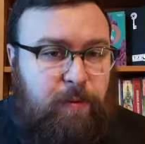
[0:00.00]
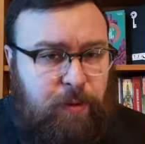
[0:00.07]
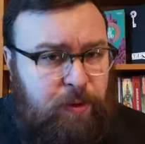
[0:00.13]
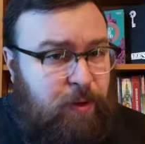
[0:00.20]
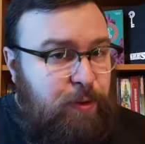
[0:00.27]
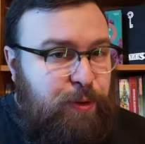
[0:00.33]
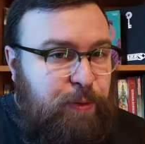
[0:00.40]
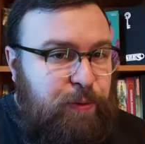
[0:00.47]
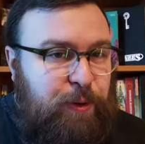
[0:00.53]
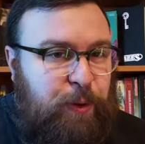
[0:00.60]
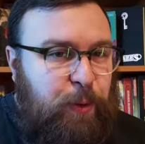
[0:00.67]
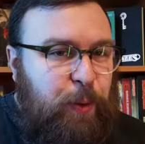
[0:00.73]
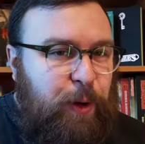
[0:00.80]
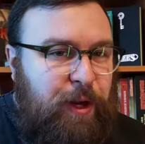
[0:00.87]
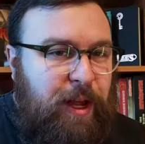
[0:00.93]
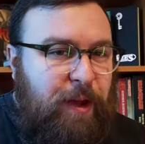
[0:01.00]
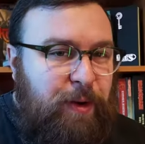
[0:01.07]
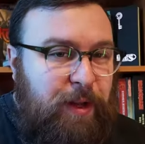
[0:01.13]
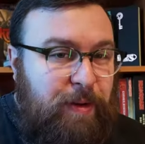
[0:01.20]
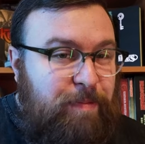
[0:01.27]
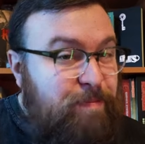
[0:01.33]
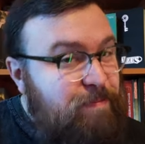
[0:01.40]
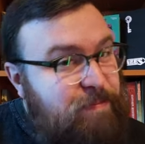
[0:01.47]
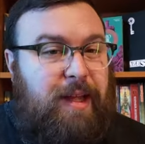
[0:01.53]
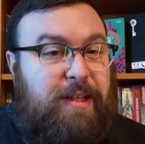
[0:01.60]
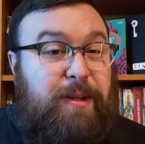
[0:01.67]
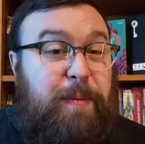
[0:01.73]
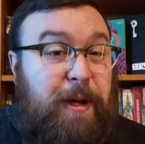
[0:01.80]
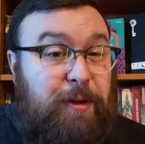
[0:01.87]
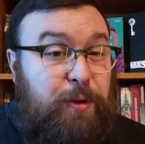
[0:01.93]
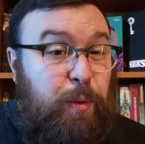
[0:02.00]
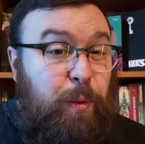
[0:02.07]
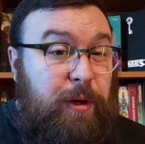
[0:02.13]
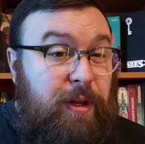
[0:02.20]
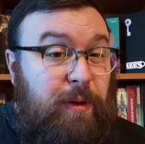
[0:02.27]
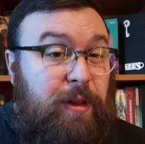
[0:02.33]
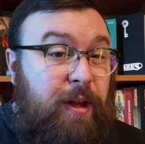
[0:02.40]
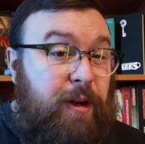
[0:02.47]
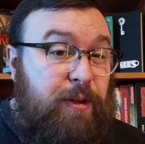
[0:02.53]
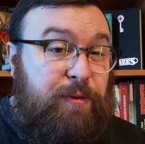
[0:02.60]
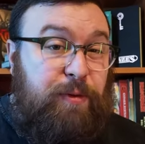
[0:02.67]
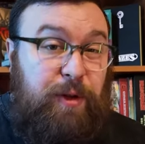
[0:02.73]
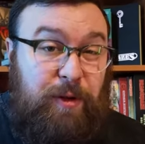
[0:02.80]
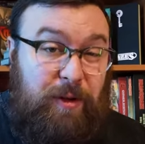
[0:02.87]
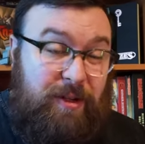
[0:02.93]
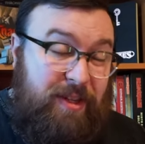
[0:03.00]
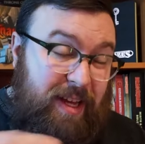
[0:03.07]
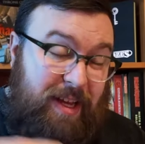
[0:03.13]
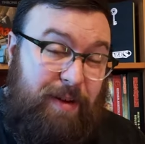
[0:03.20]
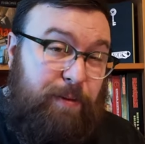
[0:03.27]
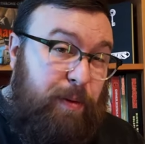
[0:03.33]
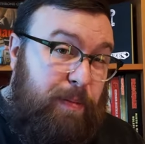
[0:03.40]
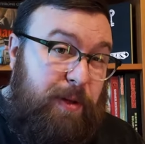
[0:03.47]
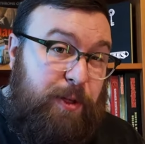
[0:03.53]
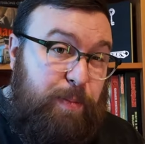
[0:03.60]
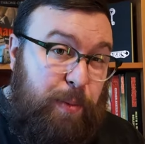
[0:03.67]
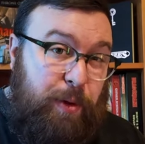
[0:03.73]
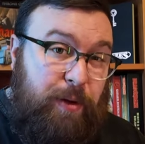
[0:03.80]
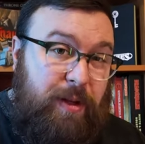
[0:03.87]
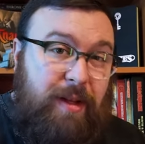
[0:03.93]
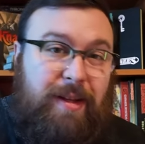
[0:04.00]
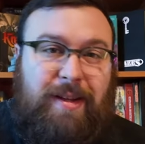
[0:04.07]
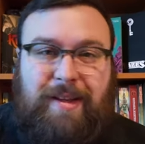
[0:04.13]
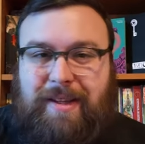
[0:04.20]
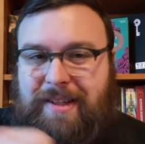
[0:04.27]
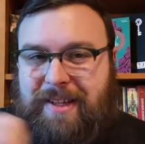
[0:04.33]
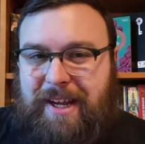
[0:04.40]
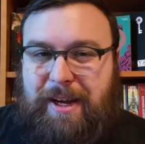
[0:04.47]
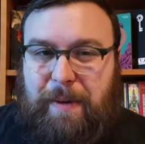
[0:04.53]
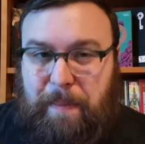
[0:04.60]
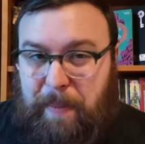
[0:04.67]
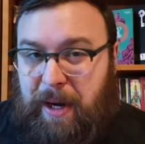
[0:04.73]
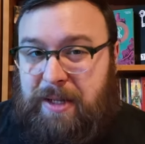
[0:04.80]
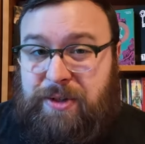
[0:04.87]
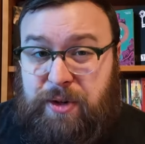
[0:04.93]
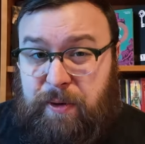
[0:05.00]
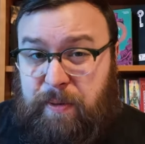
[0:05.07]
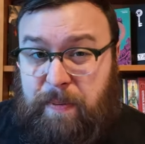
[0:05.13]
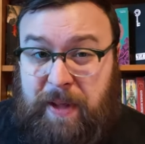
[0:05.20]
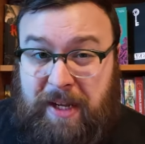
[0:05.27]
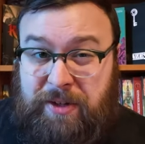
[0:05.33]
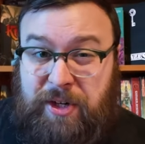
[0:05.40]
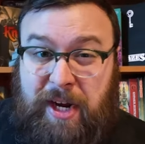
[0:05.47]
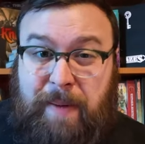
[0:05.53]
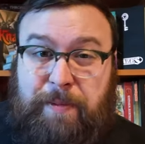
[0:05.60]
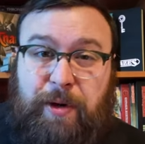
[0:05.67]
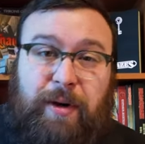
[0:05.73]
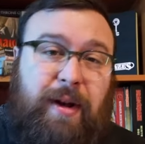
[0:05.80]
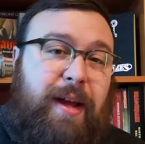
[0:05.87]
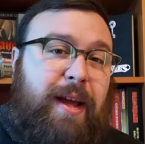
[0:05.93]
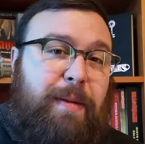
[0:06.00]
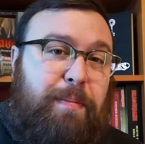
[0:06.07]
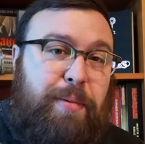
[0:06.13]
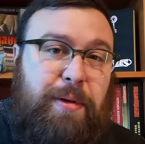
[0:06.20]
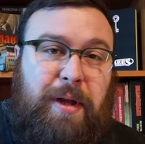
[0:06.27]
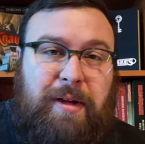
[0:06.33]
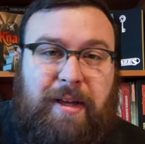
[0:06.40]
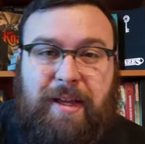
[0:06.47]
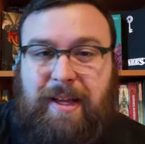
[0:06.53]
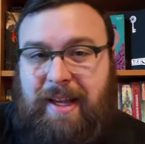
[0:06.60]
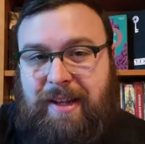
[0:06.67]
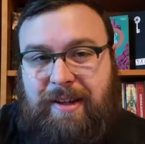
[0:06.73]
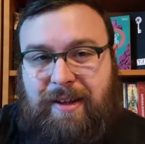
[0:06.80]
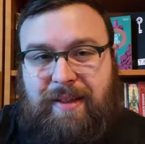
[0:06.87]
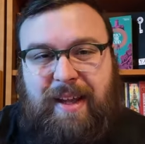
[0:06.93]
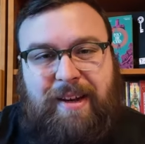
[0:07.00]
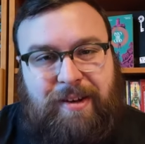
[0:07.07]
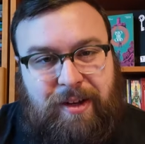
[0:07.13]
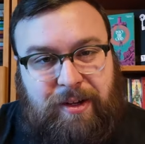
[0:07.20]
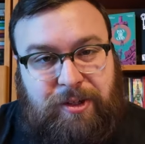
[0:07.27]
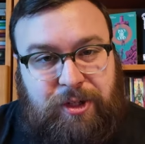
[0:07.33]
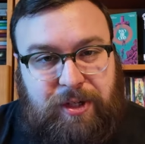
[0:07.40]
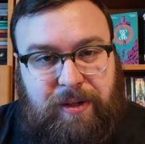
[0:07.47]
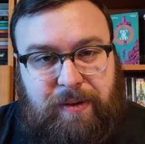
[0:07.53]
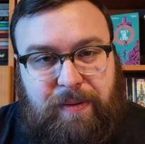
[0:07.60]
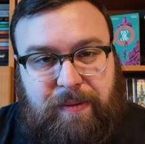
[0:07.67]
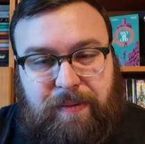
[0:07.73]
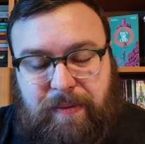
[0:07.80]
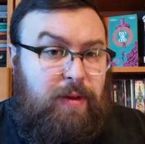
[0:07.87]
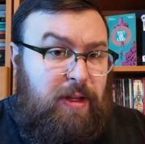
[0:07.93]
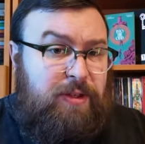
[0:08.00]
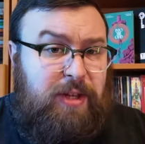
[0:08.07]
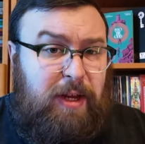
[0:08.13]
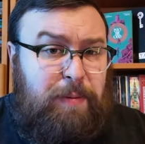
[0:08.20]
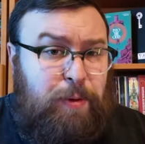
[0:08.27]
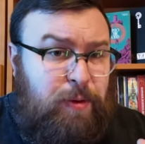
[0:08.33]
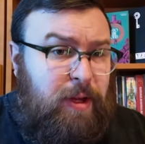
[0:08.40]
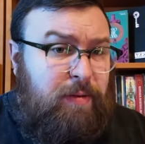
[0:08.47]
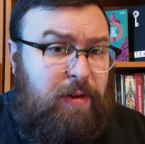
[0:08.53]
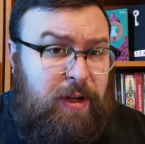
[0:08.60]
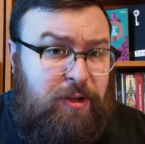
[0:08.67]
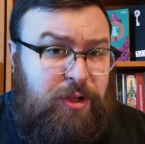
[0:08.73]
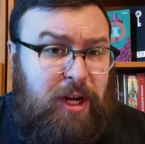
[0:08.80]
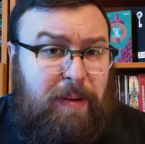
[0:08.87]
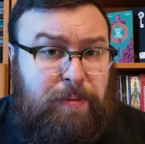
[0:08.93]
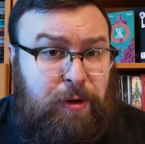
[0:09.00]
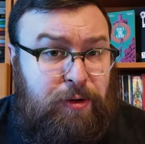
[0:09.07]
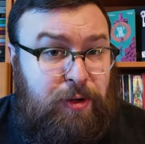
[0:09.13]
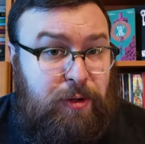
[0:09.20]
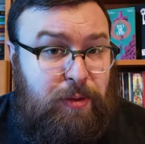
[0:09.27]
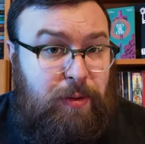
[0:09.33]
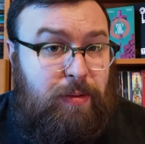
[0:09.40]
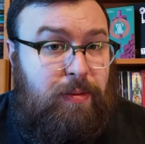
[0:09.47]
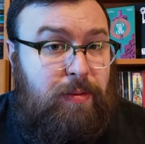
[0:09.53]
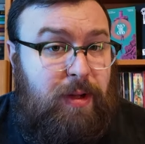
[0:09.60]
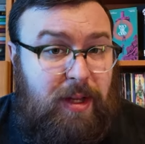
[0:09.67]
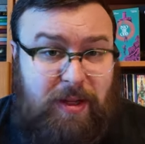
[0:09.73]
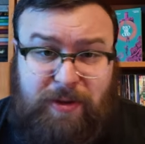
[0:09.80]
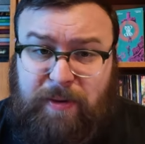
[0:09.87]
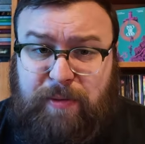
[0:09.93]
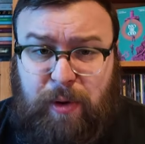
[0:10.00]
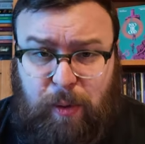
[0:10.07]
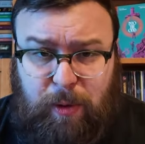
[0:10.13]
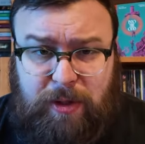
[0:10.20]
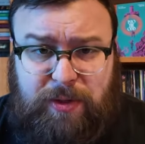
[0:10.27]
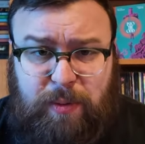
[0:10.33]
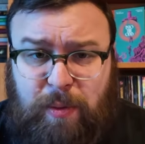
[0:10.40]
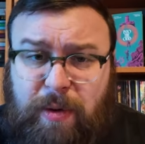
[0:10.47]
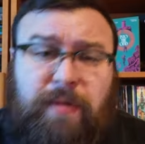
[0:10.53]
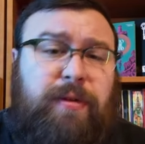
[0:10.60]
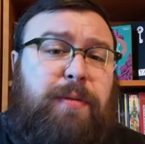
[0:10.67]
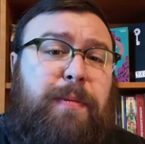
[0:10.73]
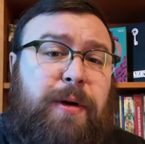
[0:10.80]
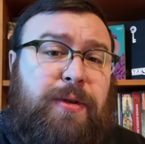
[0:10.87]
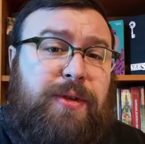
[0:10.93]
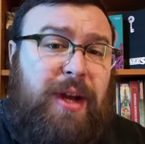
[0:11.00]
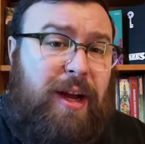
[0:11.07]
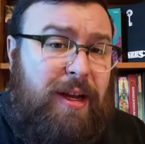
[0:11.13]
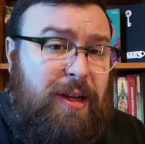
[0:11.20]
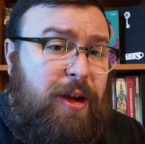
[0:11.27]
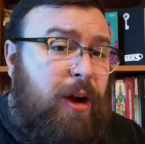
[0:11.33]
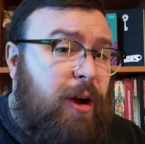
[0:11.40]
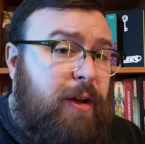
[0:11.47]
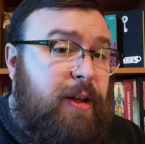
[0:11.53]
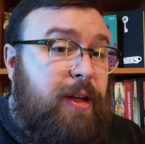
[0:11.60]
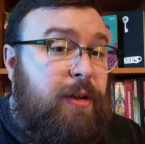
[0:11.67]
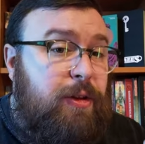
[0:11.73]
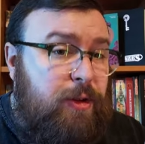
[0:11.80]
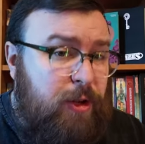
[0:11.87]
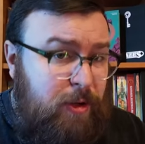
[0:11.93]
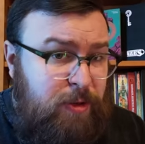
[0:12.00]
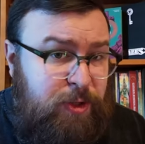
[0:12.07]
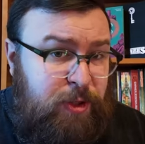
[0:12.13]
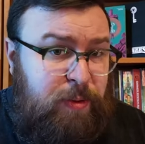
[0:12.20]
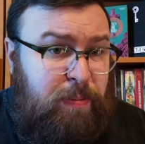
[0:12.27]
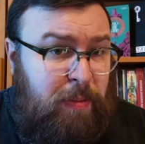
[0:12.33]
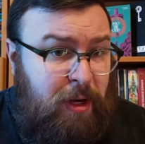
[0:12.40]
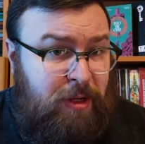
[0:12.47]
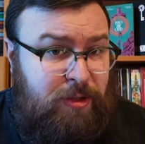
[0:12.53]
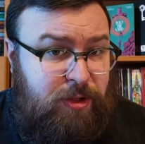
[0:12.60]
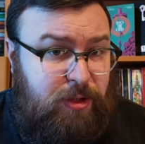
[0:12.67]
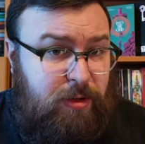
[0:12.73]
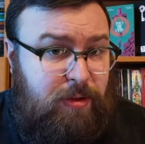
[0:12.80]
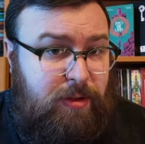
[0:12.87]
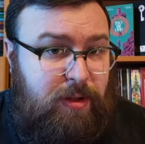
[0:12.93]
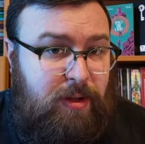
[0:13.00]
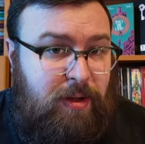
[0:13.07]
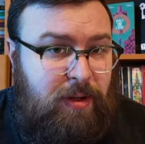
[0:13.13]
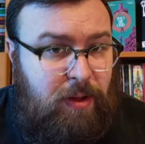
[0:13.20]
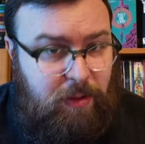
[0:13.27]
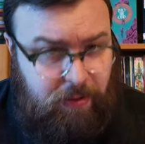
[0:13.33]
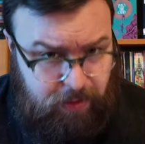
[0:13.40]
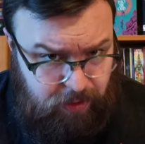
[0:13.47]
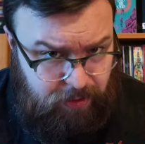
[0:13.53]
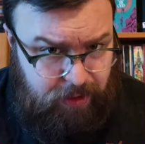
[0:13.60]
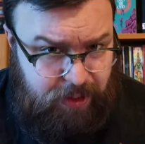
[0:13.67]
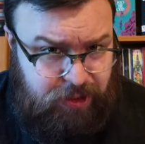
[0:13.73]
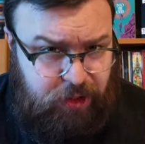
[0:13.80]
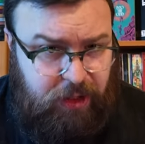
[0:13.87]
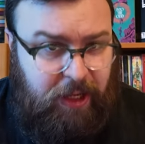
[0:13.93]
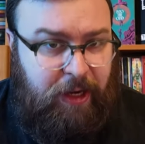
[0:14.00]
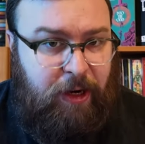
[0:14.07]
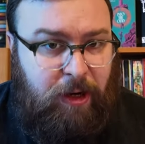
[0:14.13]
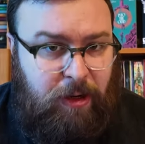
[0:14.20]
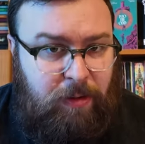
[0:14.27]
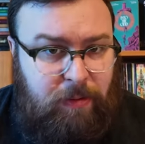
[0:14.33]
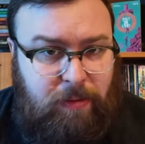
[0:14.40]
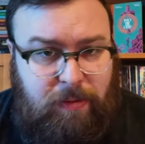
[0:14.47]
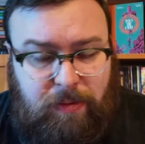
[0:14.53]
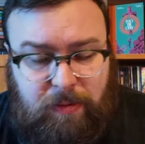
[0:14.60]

For those of you who are counting, that's about 20 lairs for you to take from this book, take a monster from that chapter, and plug it into that dungeon. The example given in chapter 2 is, of course, one of the most iconic dungeon monsters, the Lich Lair.